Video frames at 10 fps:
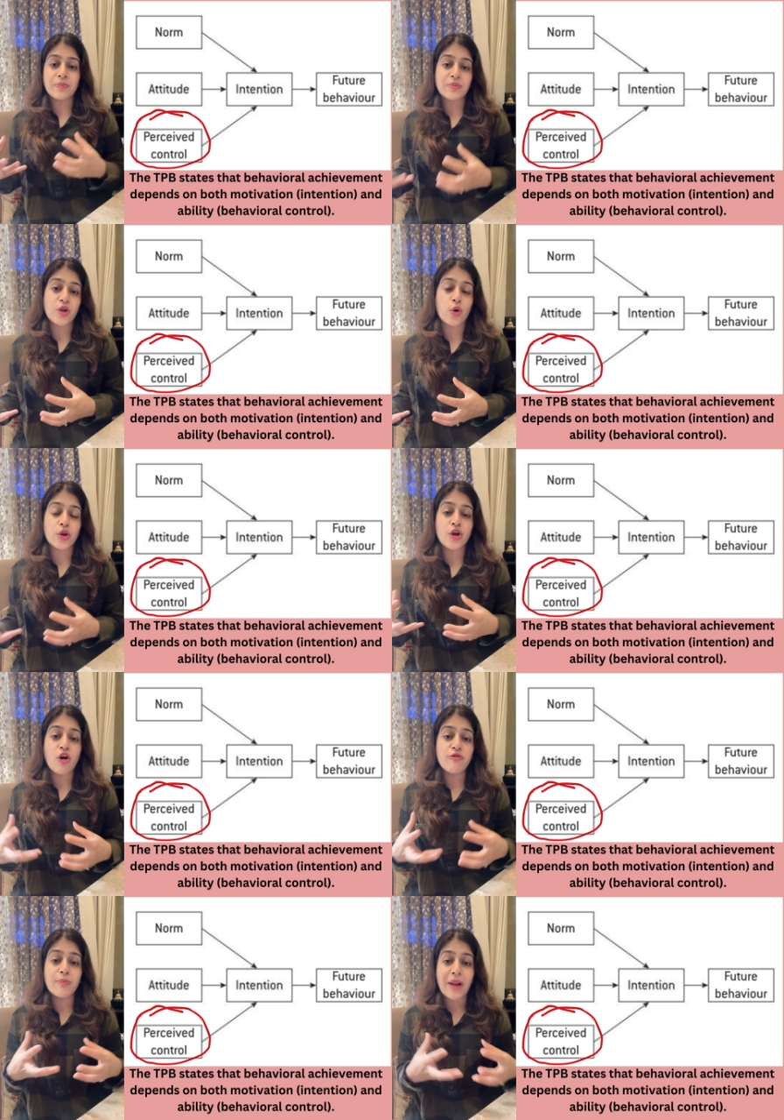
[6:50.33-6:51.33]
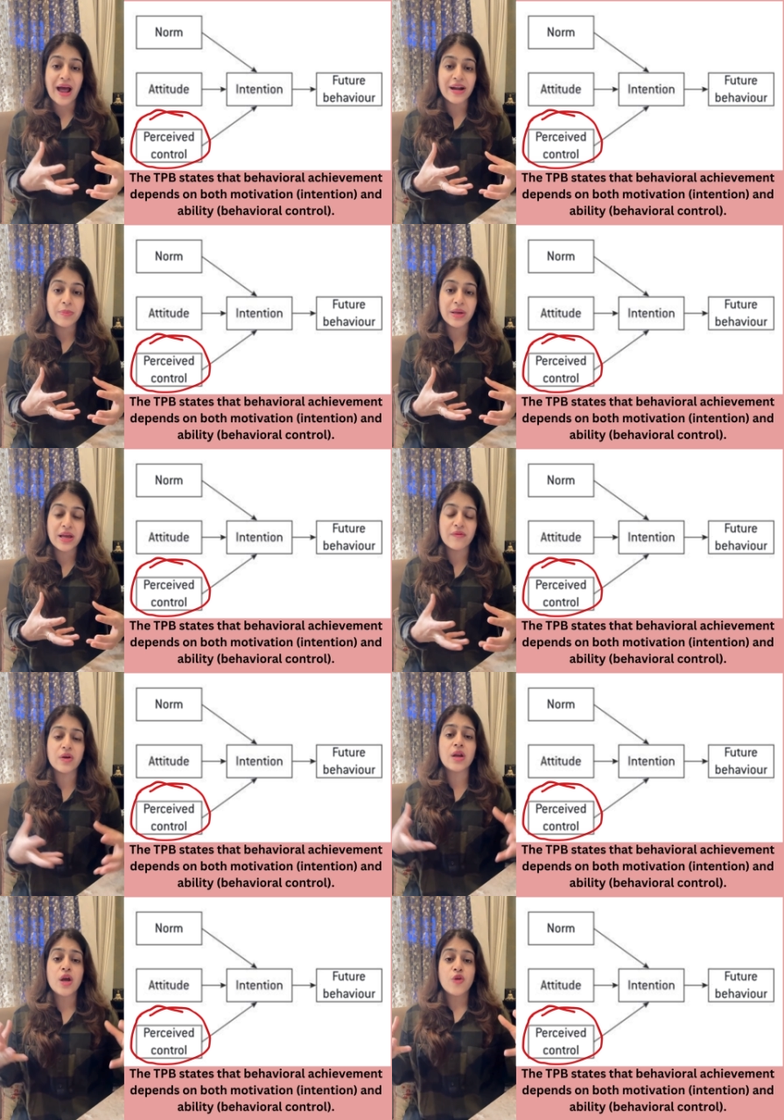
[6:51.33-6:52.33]
theory of planned
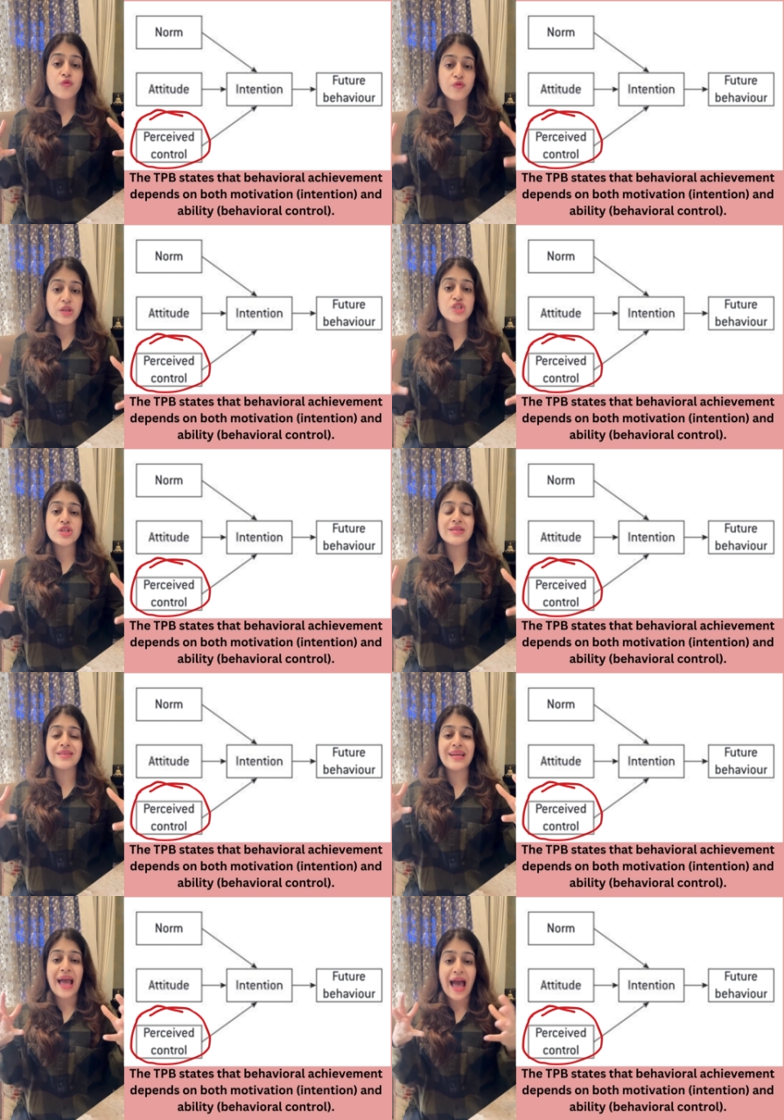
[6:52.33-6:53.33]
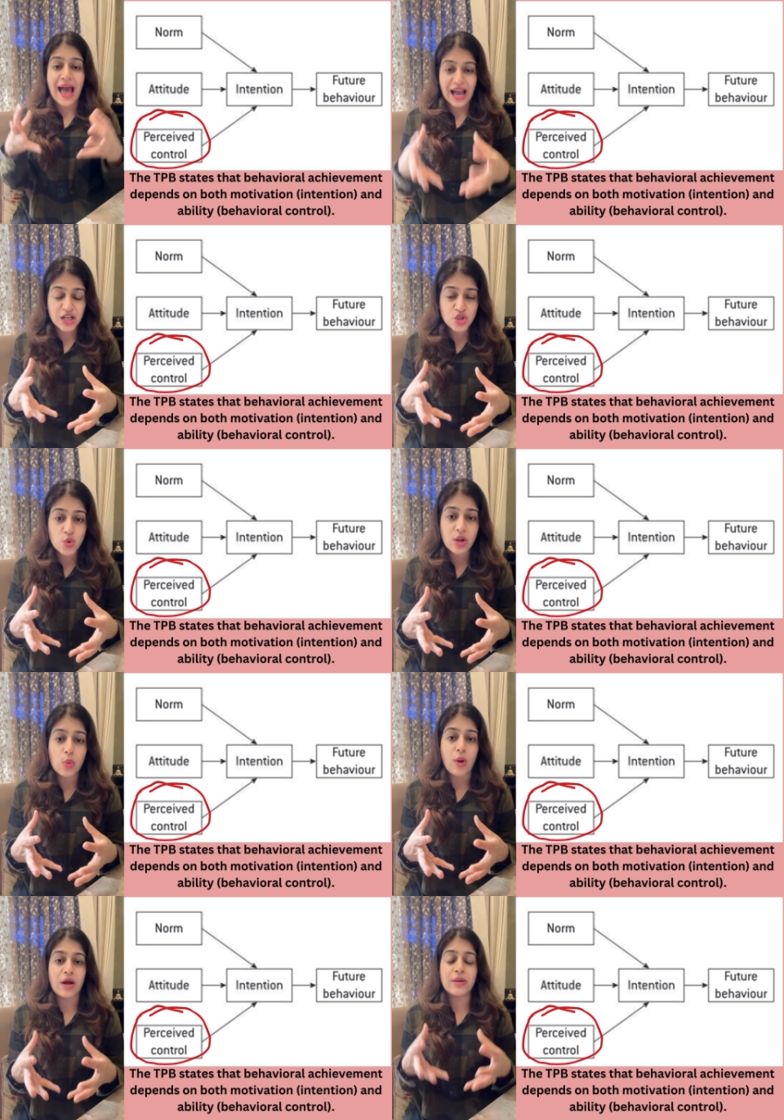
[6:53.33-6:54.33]
behavior, which is the actual
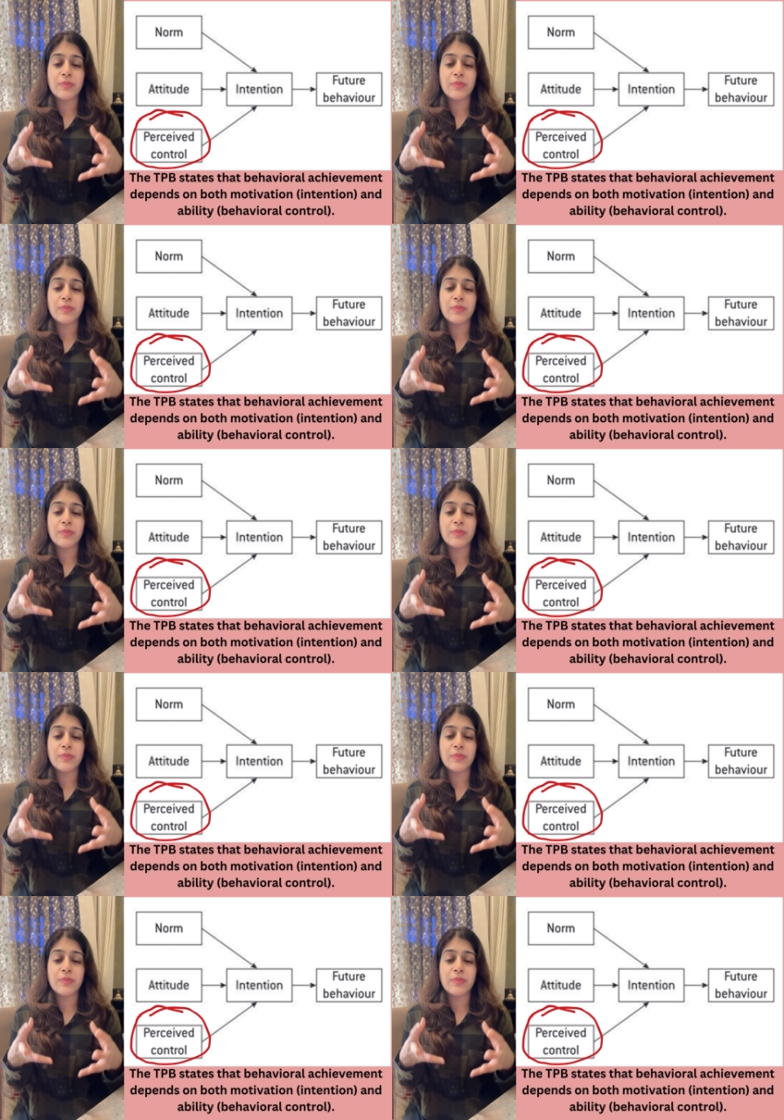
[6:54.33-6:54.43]
one,